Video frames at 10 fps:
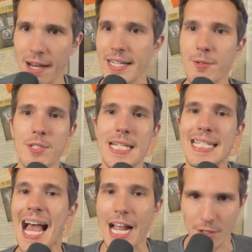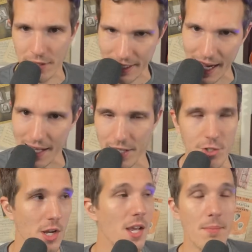He was a tackle in college,
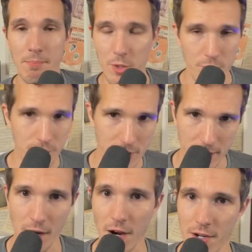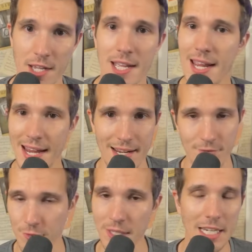moved to guard, and
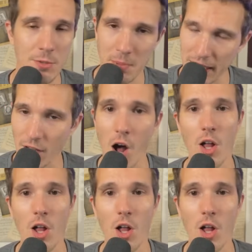really has played all